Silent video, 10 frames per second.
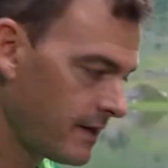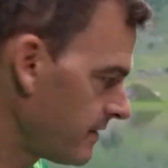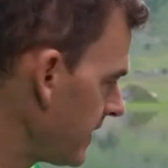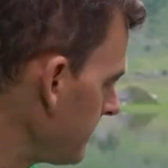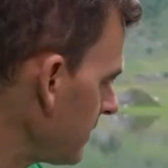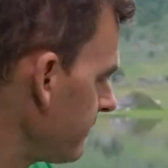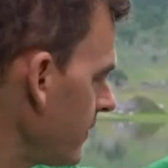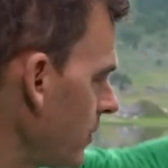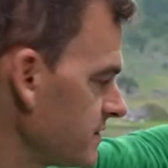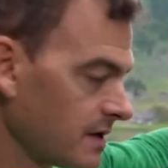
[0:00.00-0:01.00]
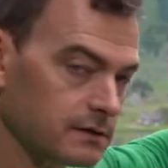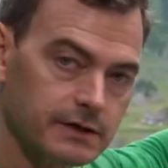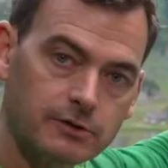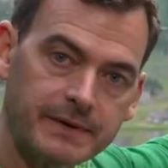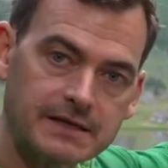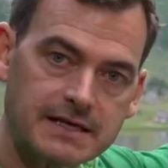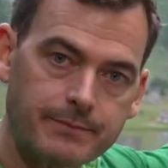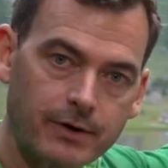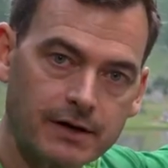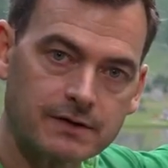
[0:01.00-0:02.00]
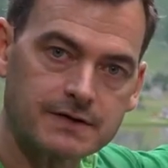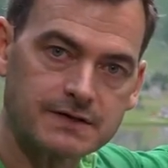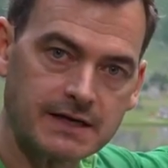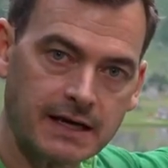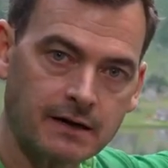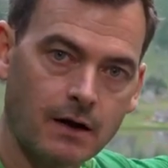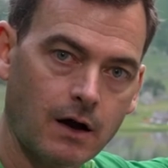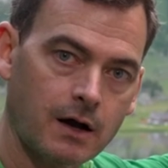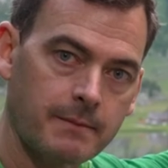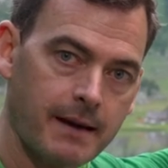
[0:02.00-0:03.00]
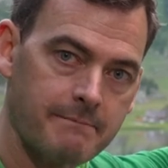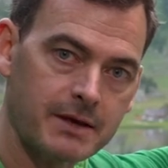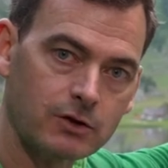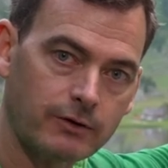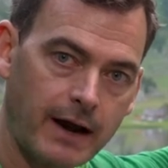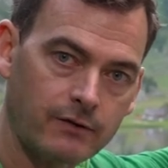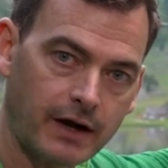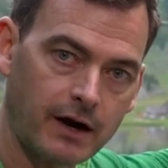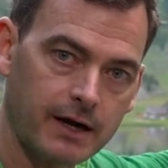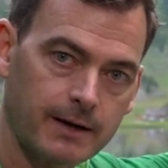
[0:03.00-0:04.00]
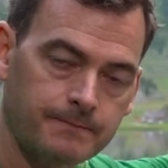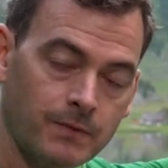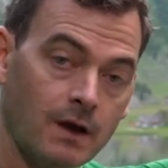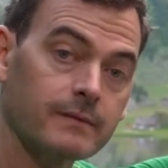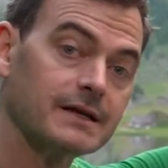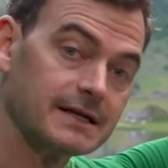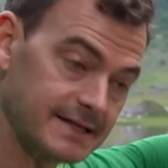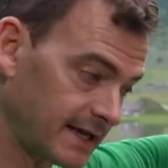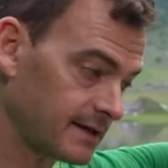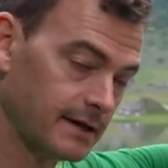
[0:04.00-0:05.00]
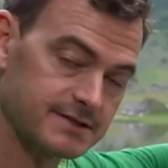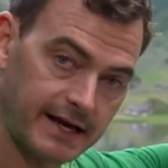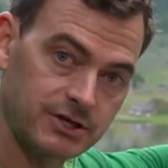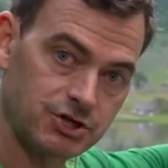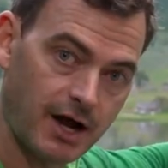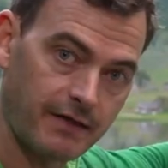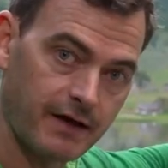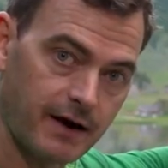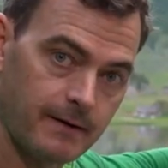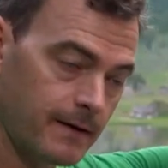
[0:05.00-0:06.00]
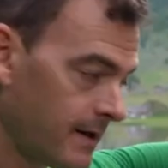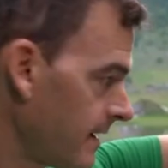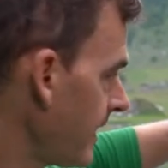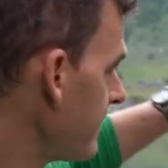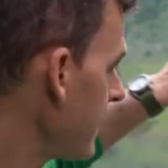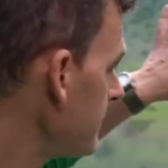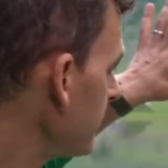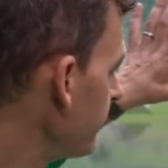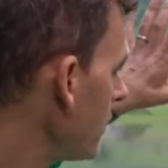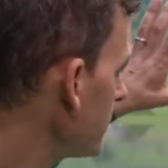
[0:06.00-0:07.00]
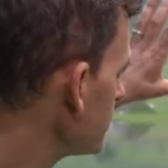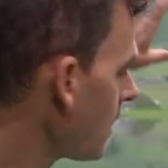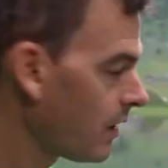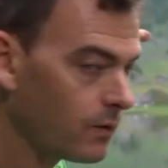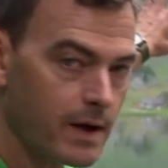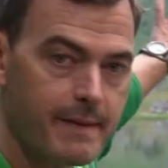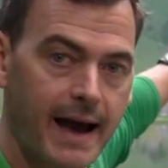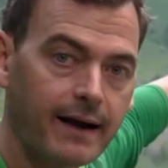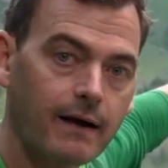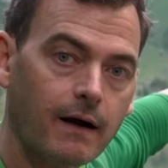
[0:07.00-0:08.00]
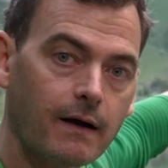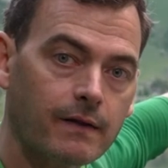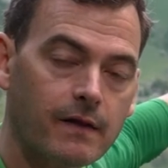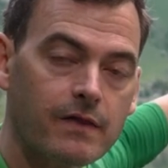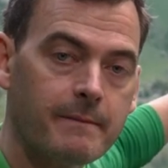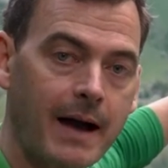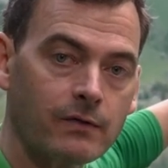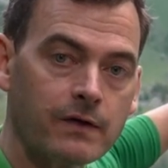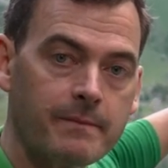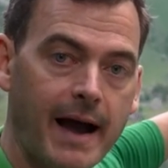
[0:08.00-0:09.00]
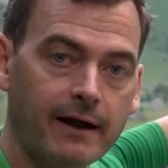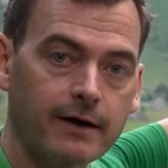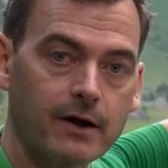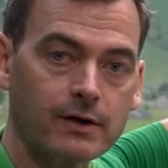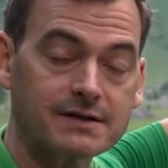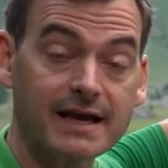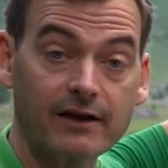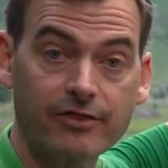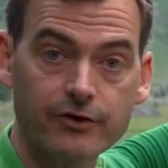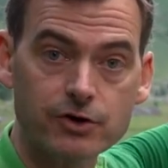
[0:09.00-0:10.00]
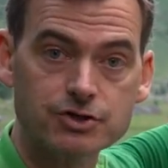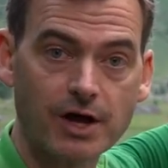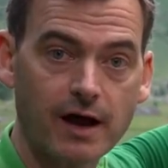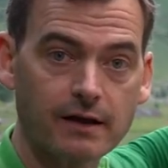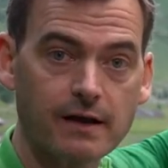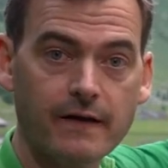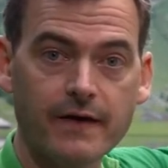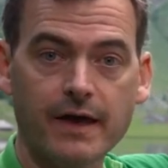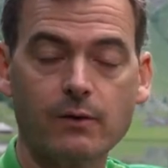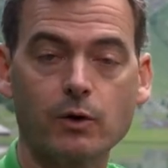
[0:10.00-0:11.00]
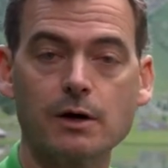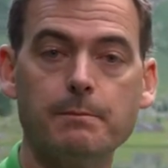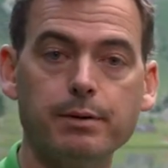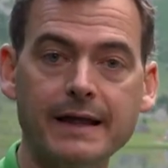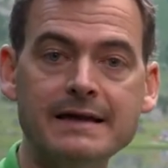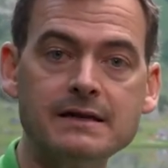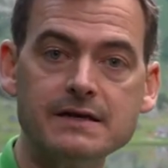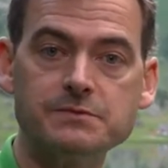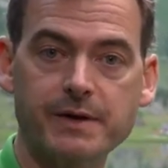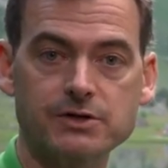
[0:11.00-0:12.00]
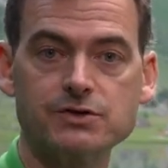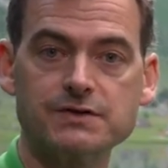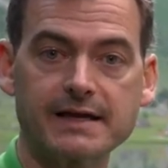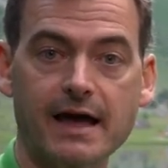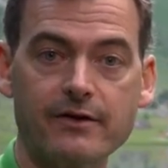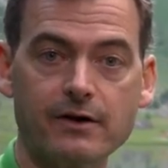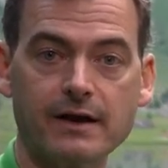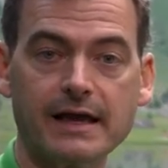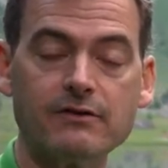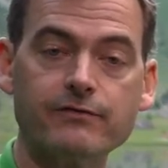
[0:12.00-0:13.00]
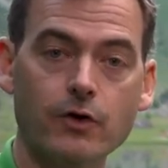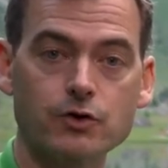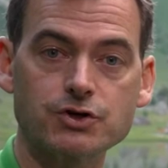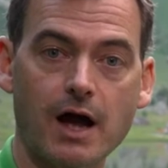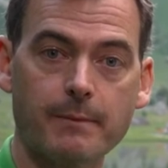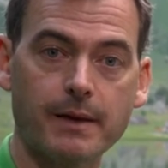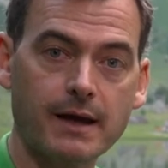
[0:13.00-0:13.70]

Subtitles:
Then I'm going to focus a little bit deeper into the scene on my middle ground area. I'm going to take a second shot there. And then I'm going to focus all the way back on the mountain in the background and take a third shot. And we're going to blend these pictures together in Photoshop